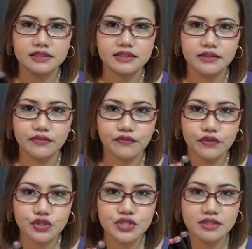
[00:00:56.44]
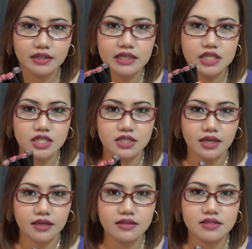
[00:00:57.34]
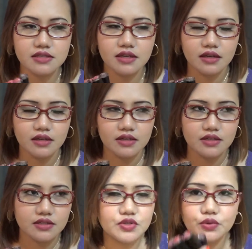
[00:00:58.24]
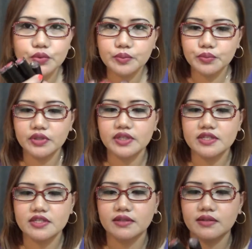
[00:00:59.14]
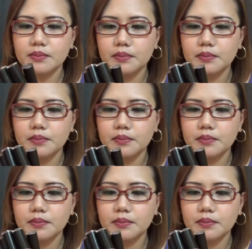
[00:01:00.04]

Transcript: the first 3 shades. So impressed sa